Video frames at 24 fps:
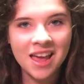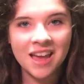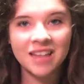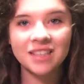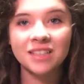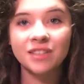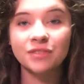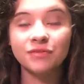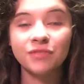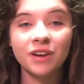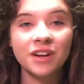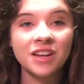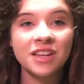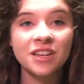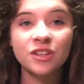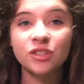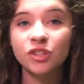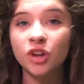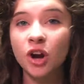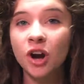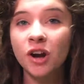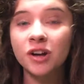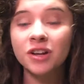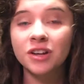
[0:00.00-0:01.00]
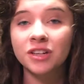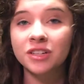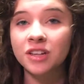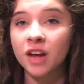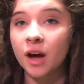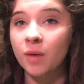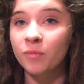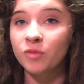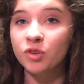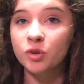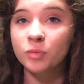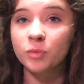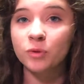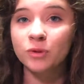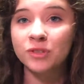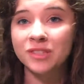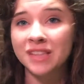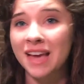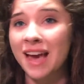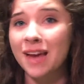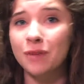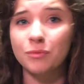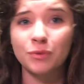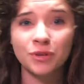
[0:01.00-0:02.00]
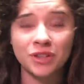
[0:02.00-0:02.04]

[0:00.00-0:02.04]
It's funny, dark, uncomfortable, sad,